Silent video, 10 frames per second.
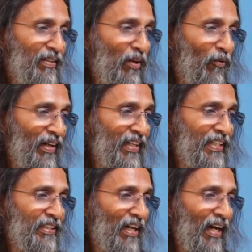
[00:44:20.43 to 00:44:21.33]
The one
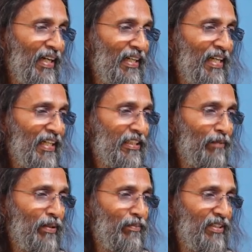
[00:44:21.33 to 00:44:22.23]
entirely
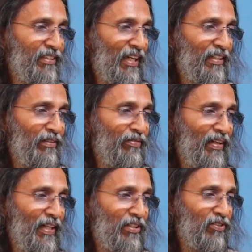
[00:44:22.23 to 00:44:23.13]
acceptable
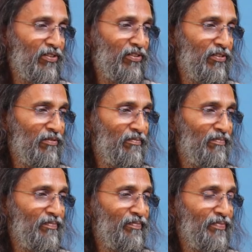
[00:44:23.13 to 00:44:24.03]
sacrifice
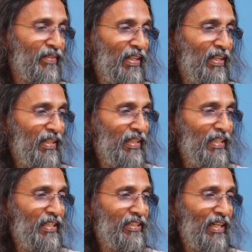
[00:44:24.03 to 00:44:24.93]

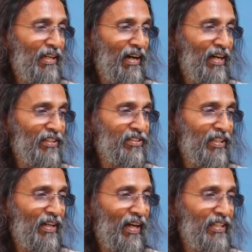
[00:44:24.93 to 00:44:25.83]
is the last
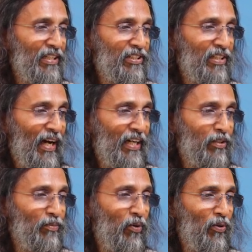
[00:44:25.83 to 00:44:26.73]
and highest,
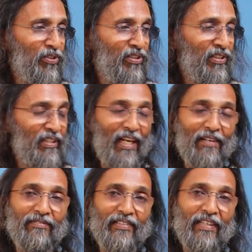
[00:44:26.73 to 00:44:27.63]
utmost
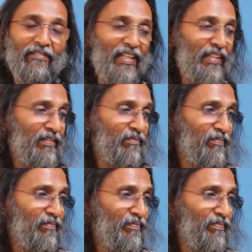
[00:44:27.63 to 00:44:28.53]
self-giving.
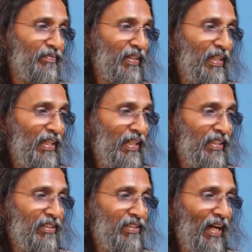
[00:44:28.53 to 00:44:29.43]

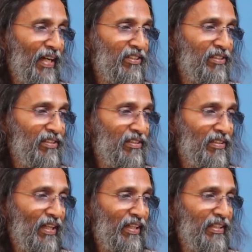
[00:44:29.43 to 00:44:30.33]
It is that
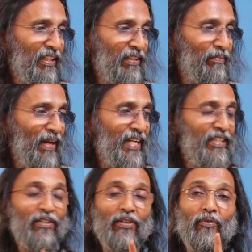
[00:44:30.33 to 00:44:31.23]
surrender
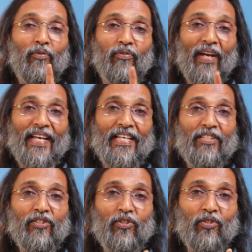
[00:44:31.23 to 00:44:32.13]
made
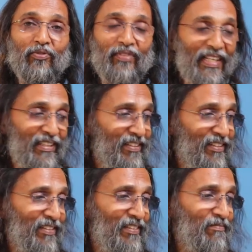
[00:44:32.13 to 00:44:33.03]
face to
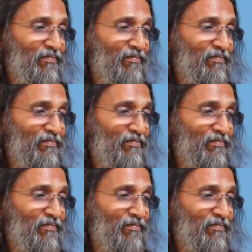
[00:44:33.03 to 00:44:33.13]
face,